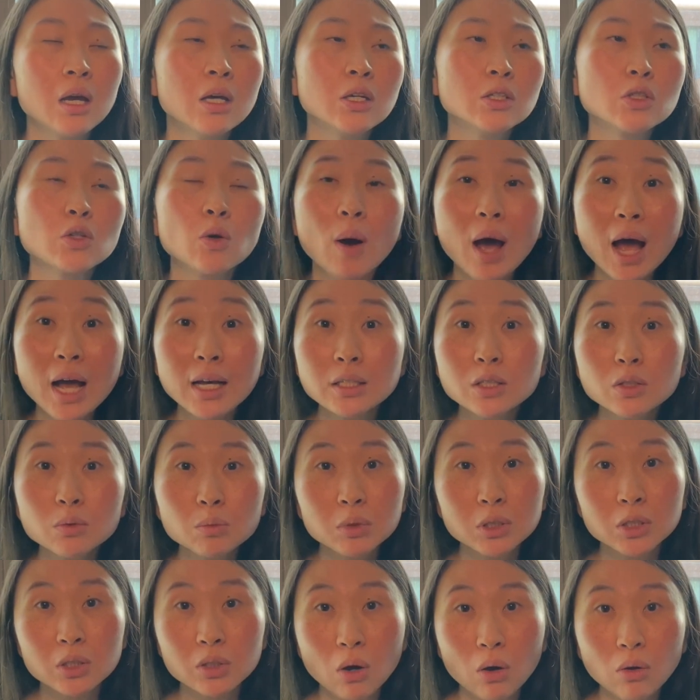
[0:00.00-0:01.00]
So as a
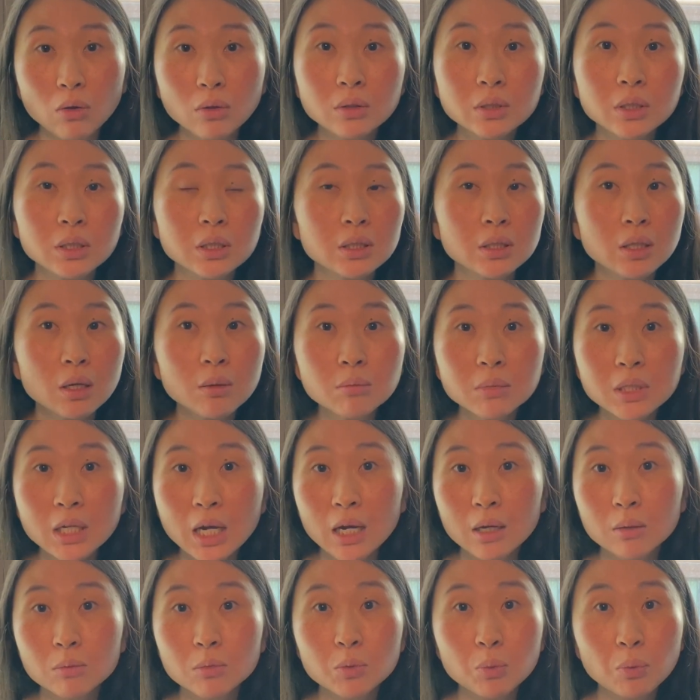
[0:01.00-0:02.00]
result,
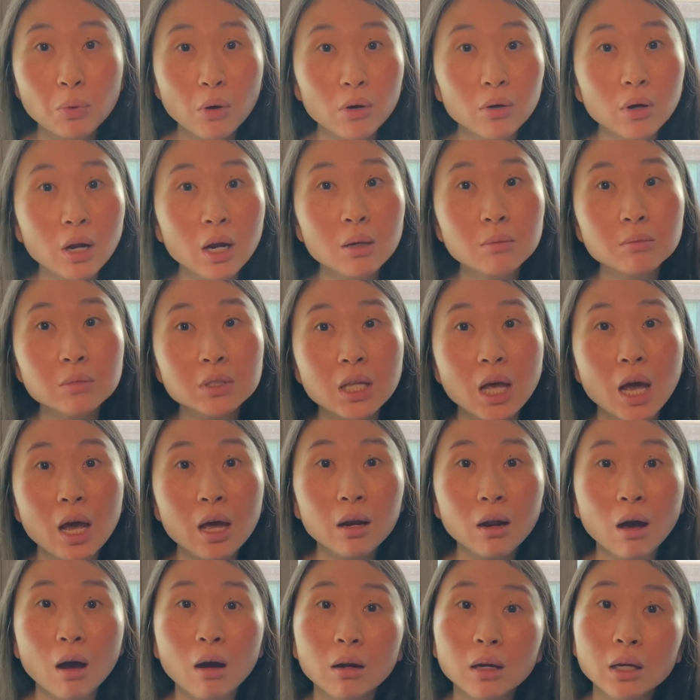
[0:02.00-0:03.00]
sometimes programs
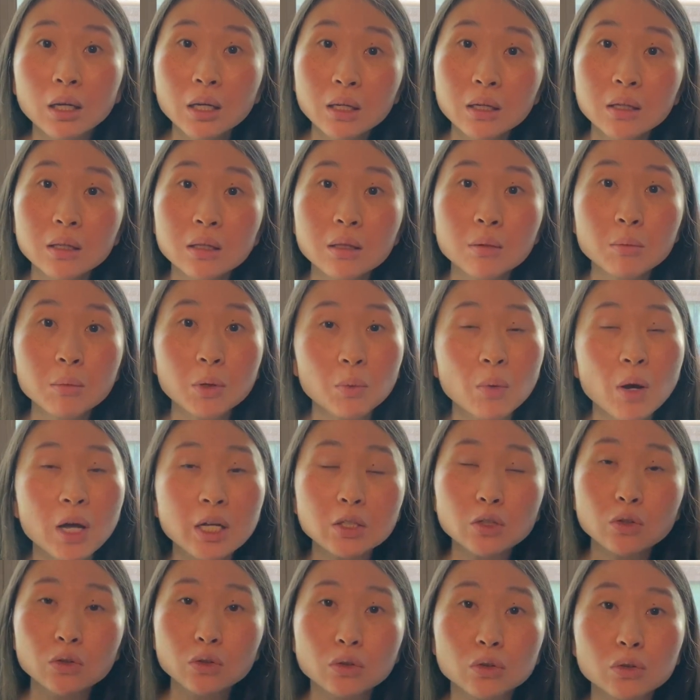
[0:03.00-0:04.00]
that are in the
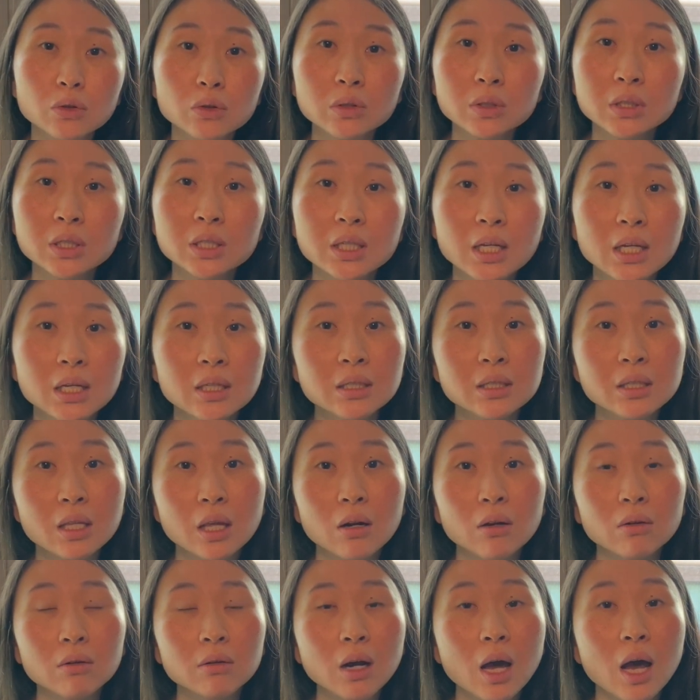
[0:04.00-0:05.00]
Midwest or certain states
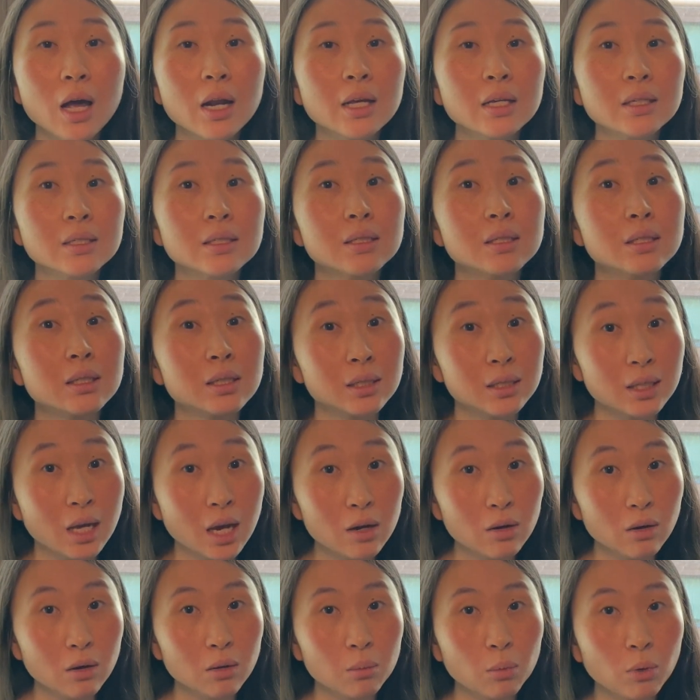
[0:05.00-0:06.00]
that are not as
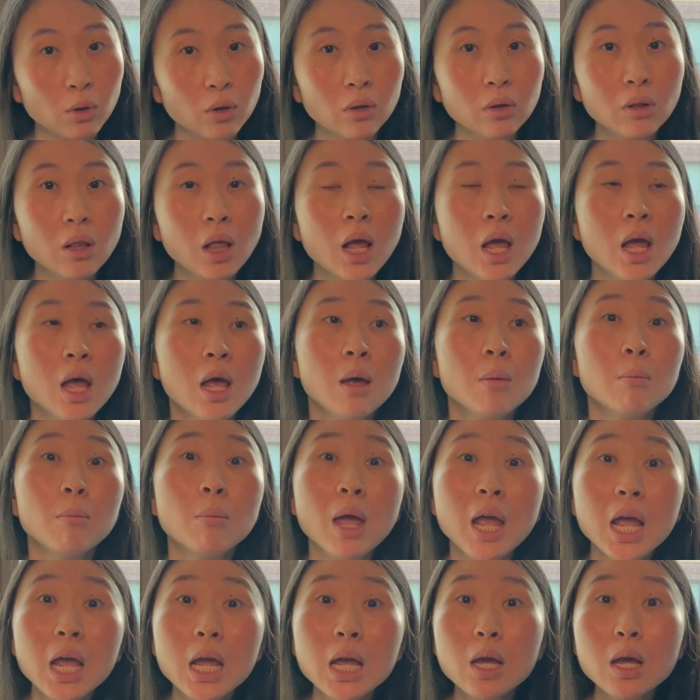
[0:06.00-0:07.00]
desirable
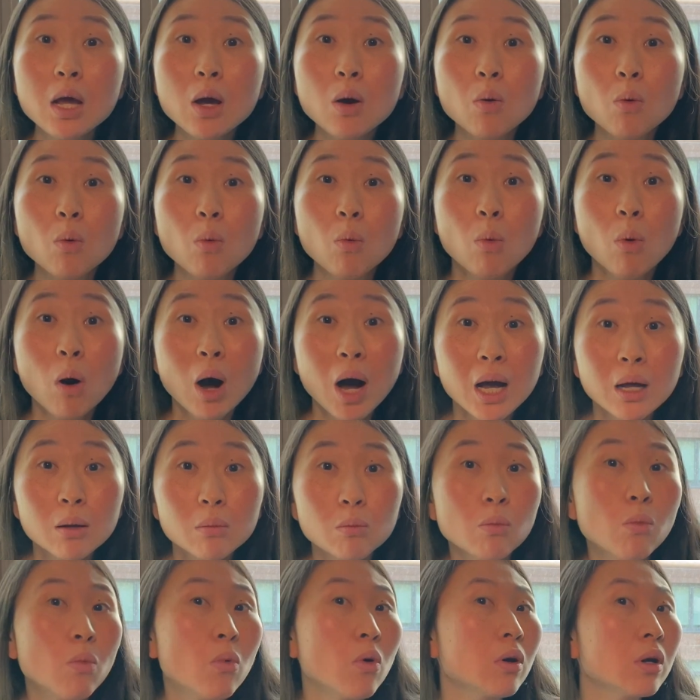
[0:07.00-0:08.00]
may want
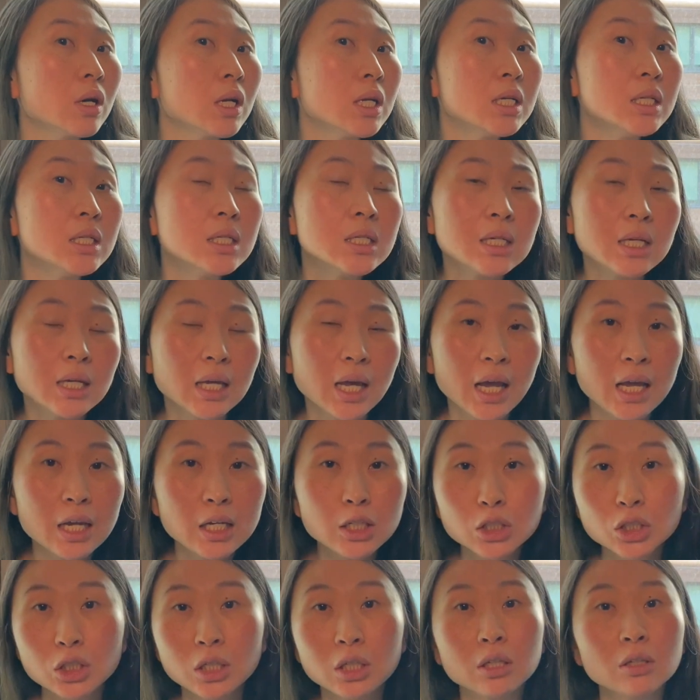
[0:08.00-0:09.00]
more
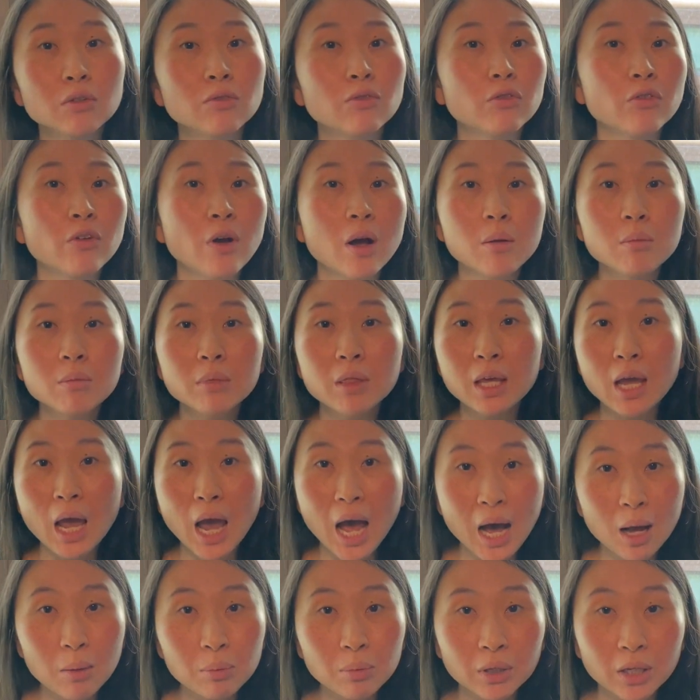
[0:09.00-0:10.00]
indication from the
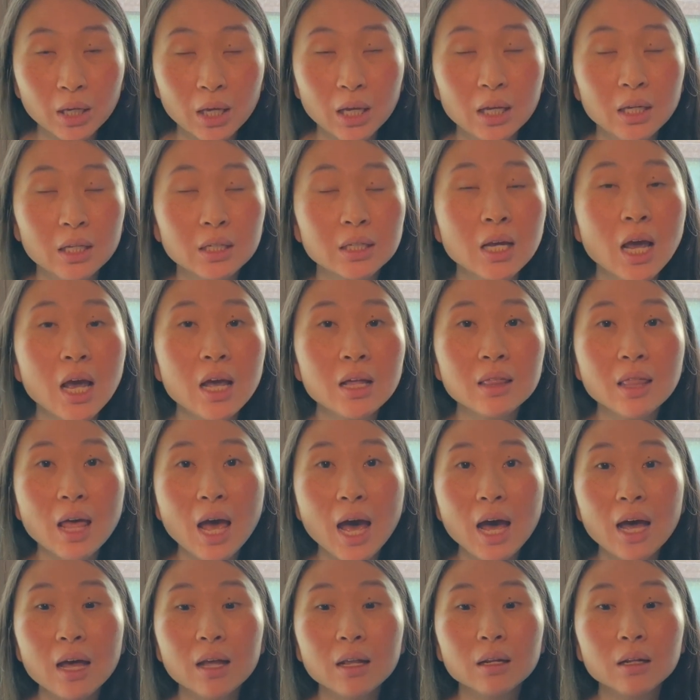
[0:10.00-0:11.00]
applicant
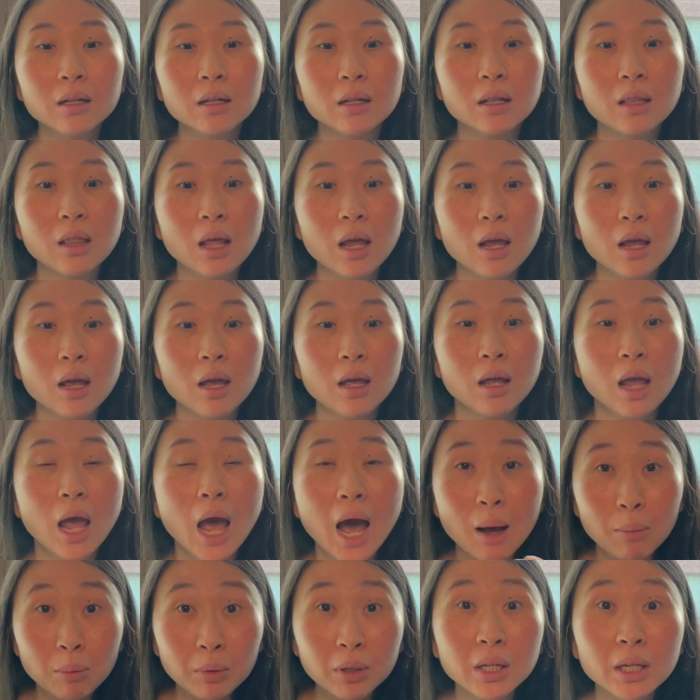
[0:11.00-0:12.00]
that the
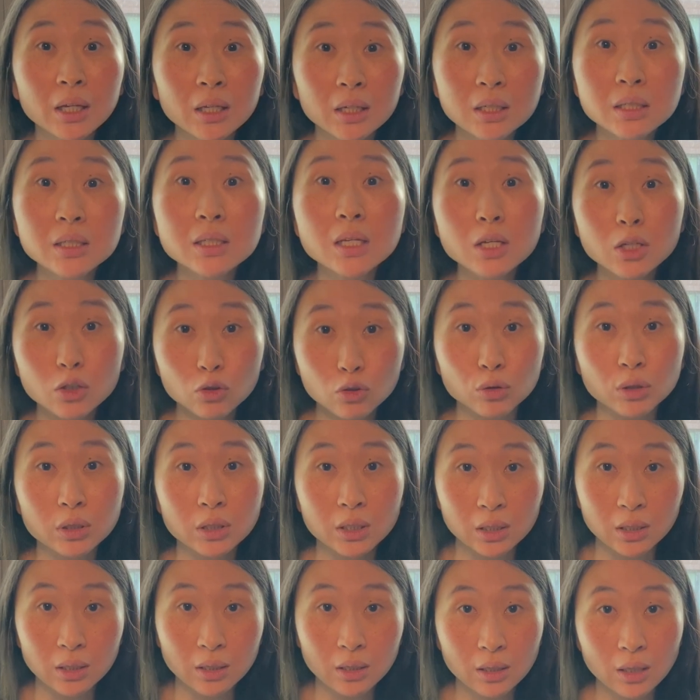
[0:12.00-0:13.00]
applicant is
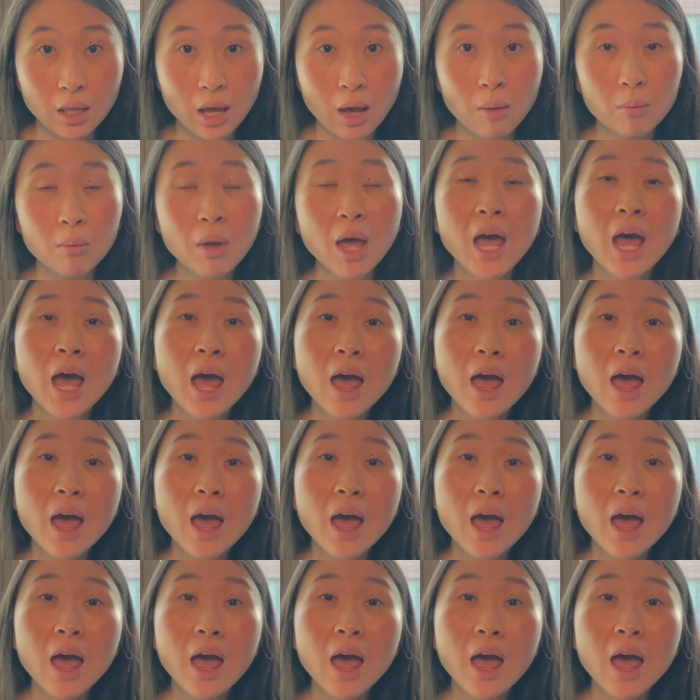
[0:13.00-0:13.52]
interested in them.